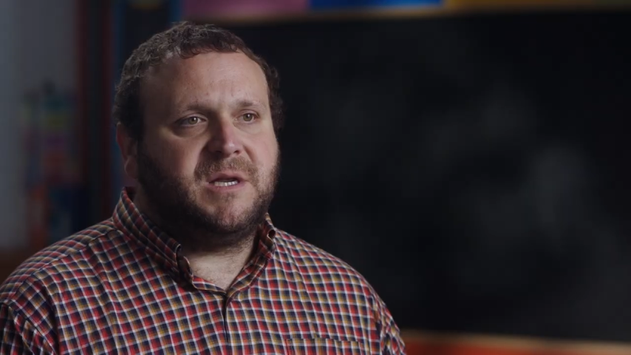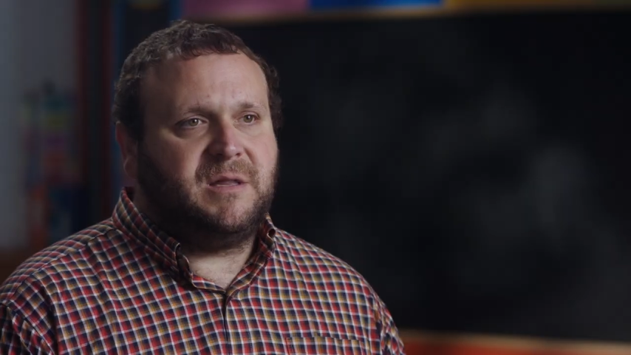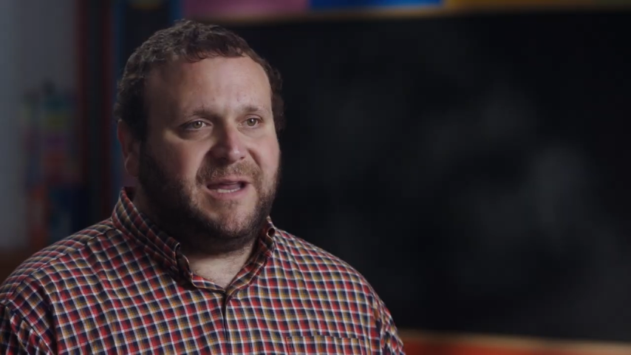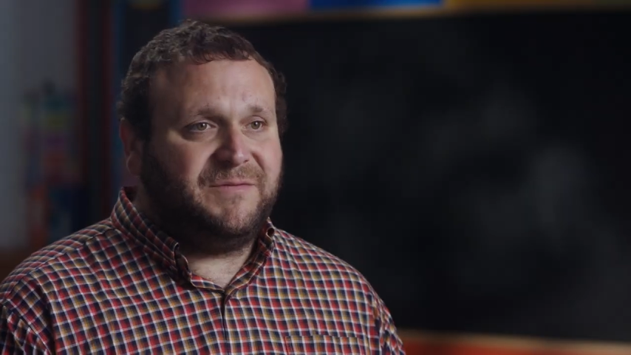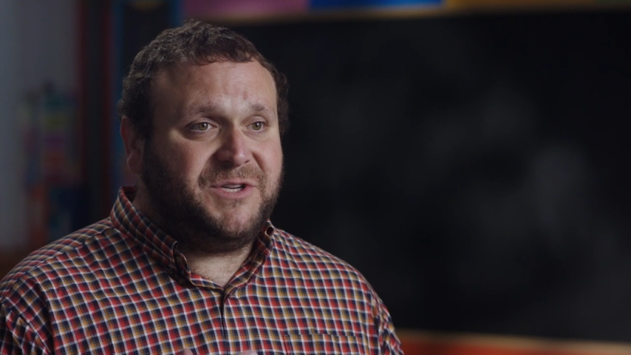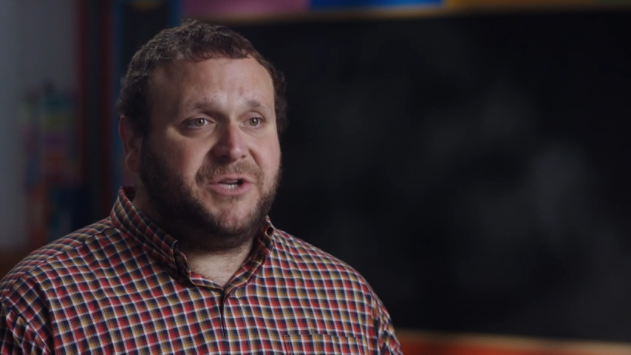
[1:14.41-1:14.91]
and they
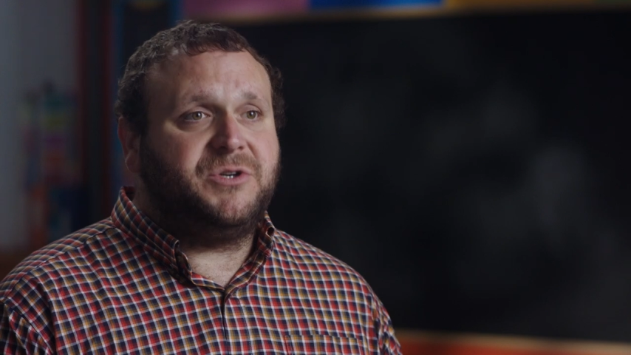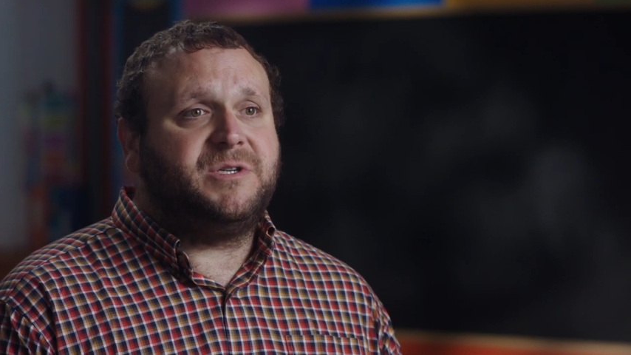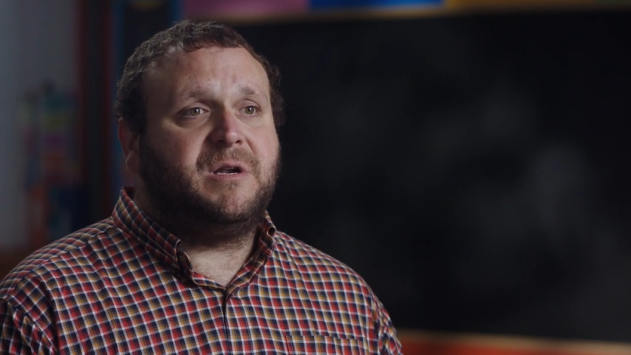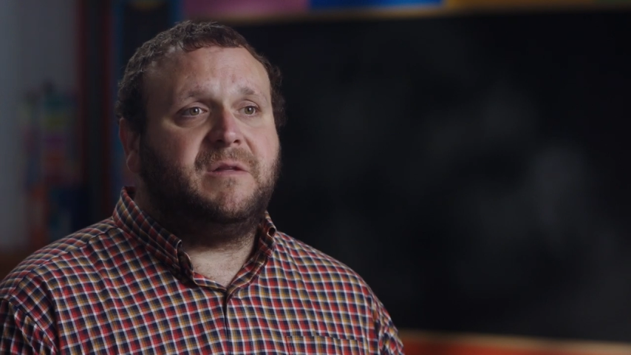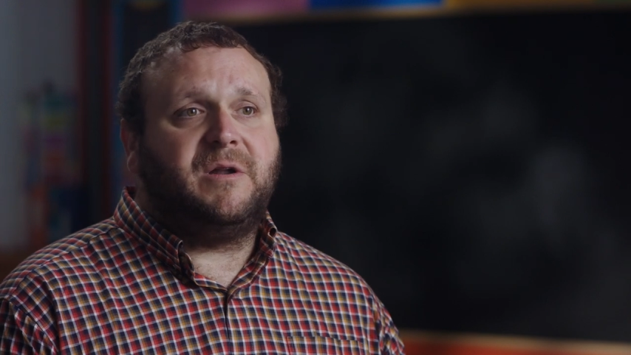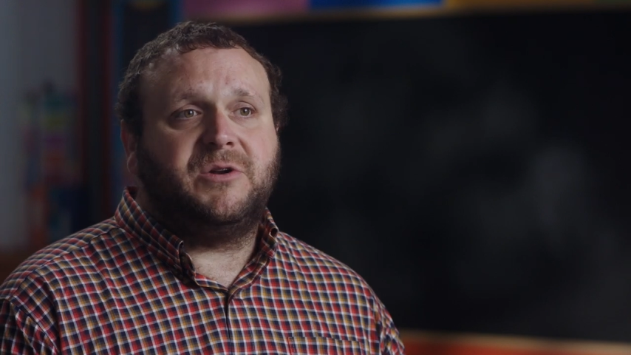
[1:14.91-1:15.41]
have teachers
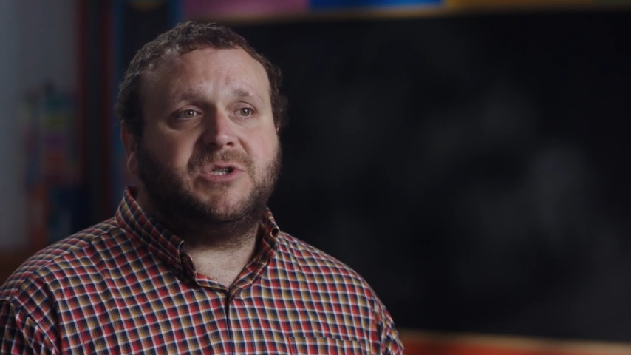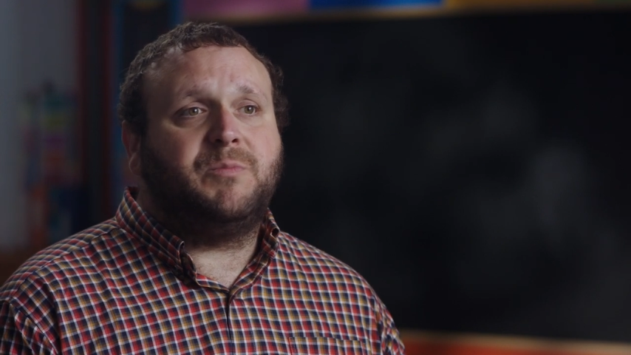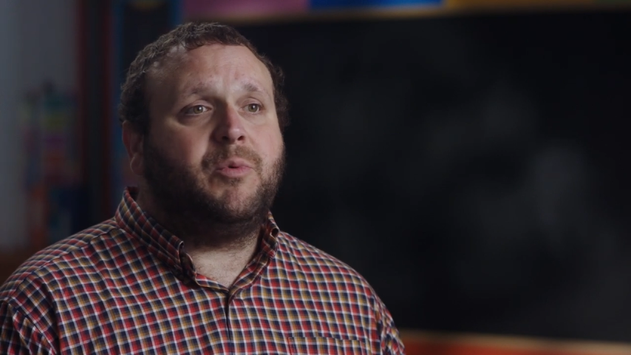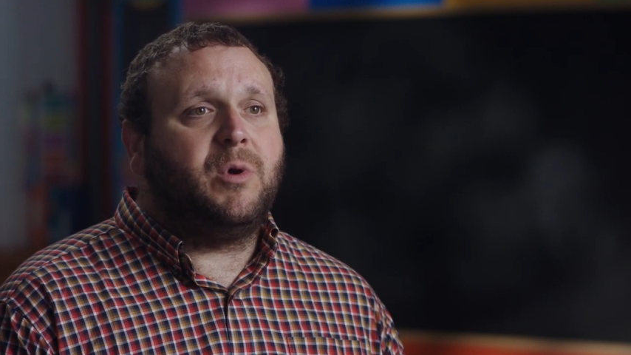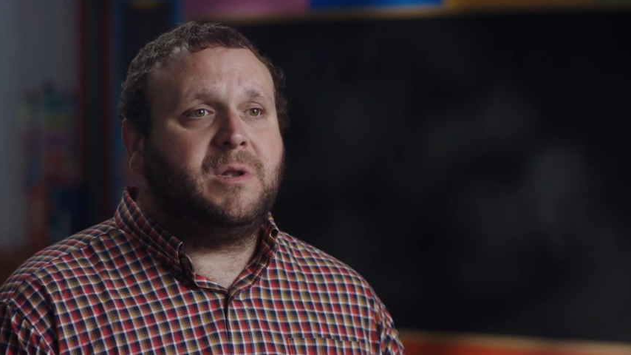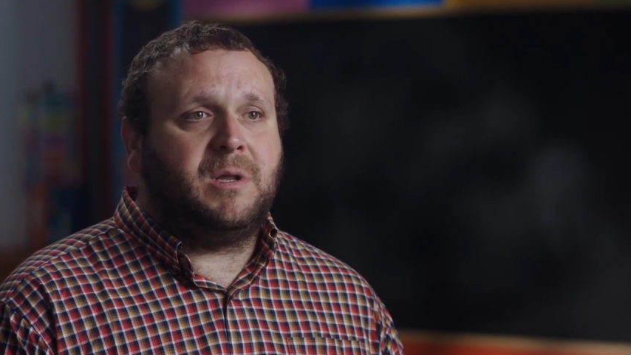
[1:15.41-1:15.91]
that are there to
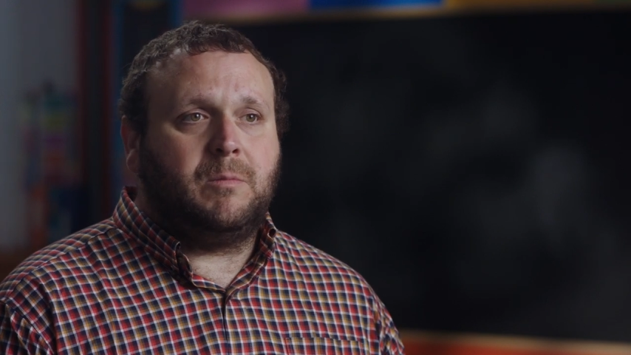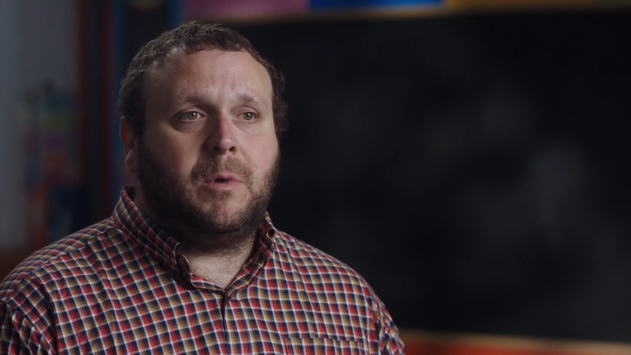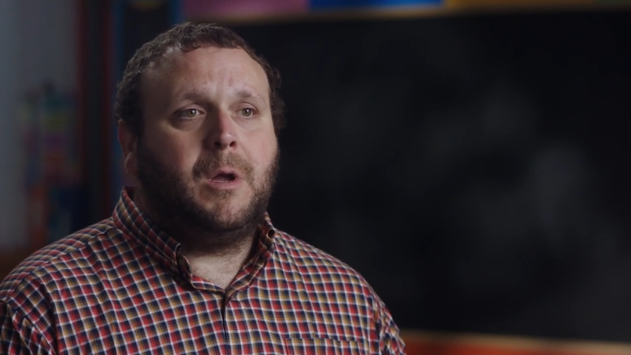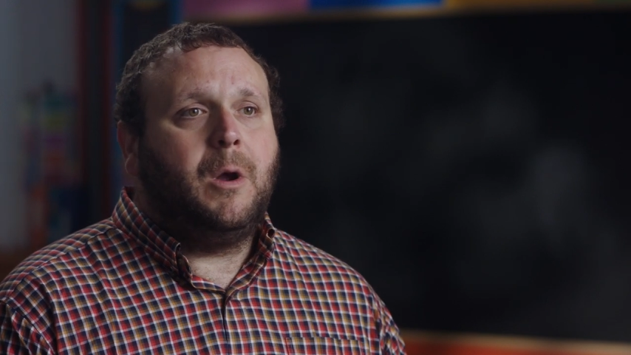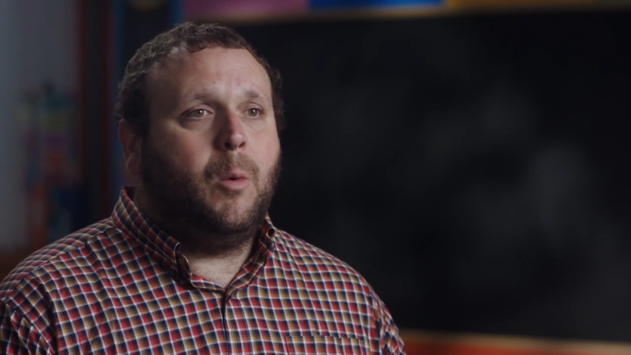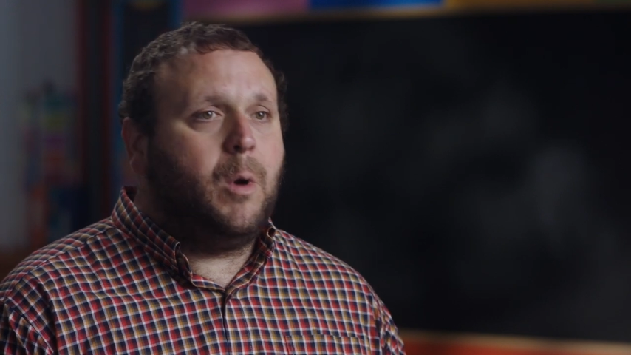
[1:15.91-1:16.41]
support them
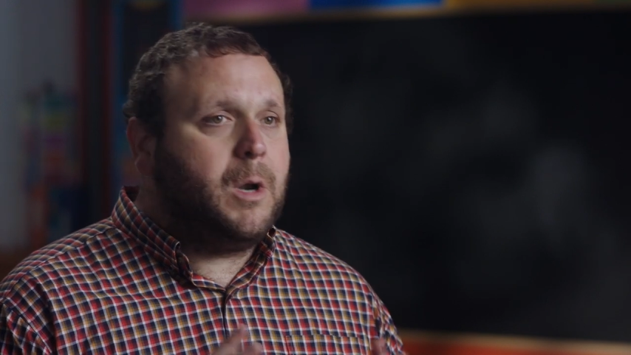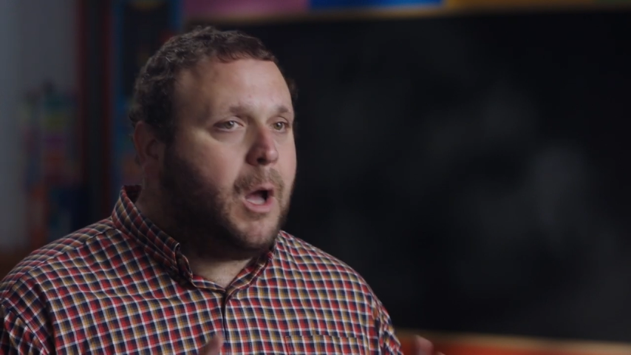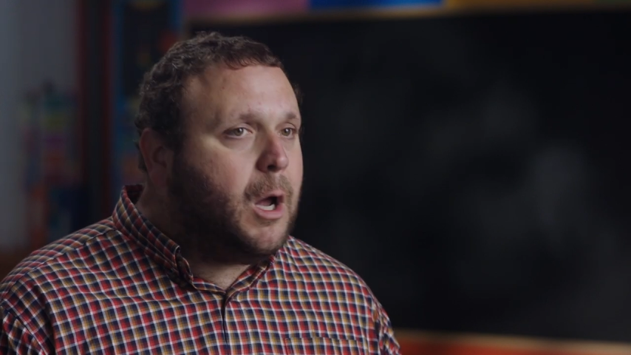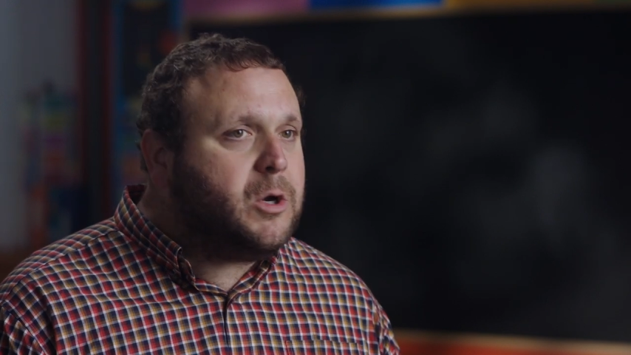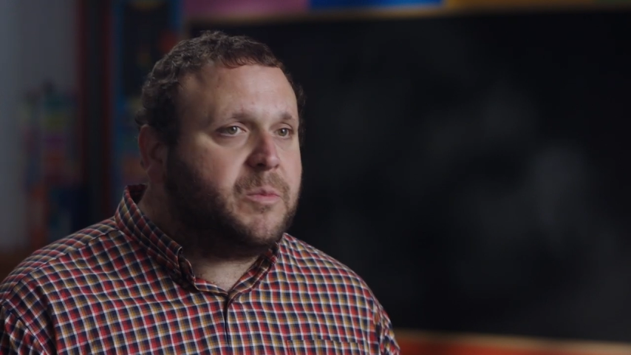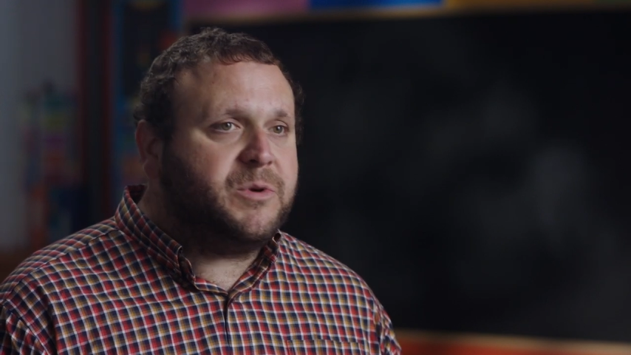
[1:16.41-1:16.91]

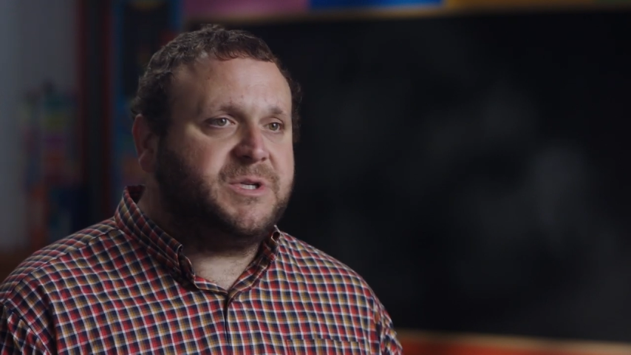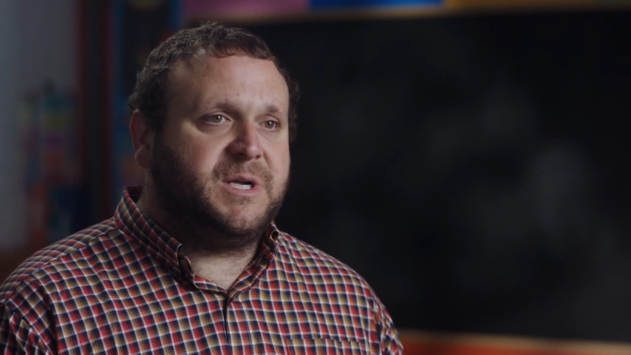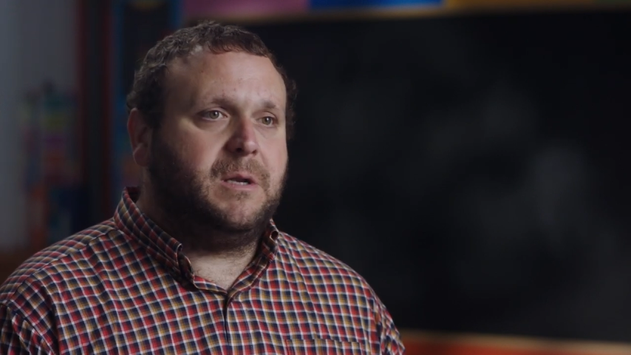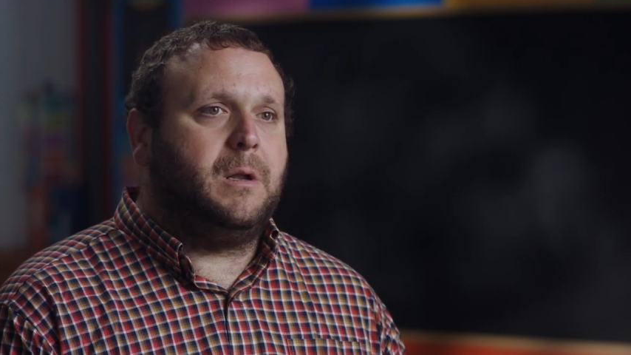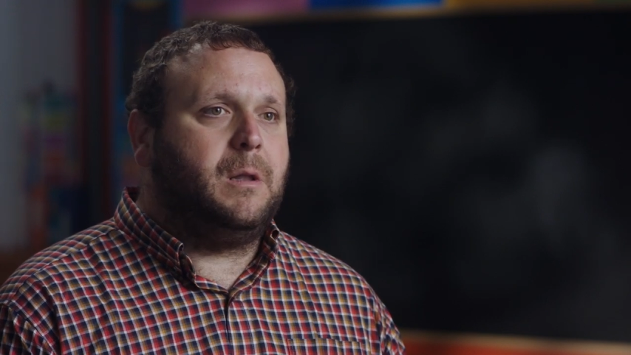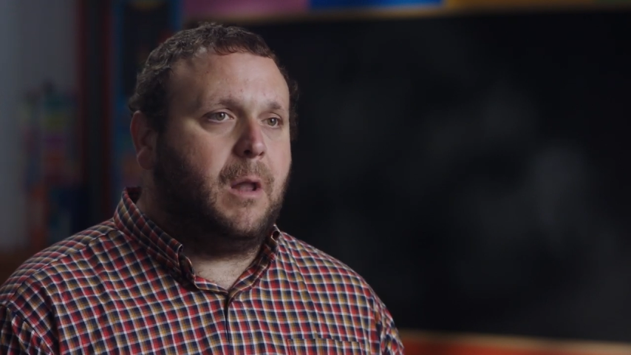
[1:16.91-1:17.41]

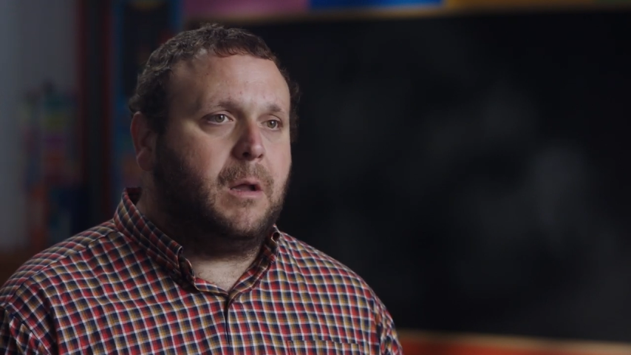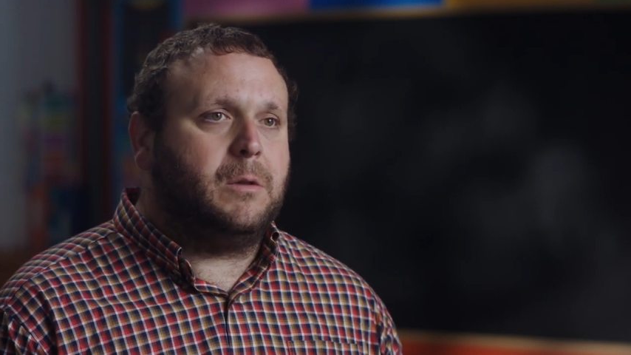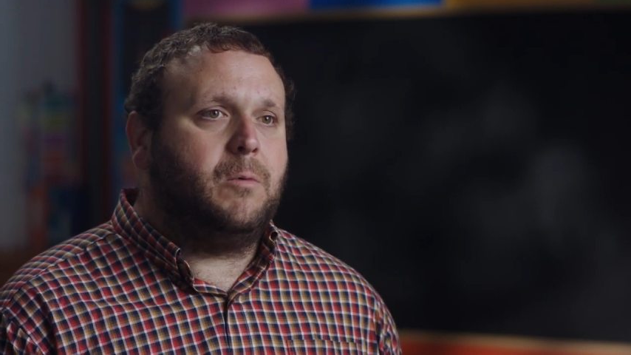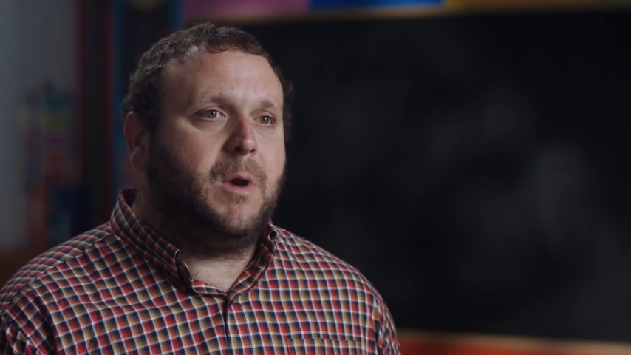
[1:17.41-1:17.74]
100% along the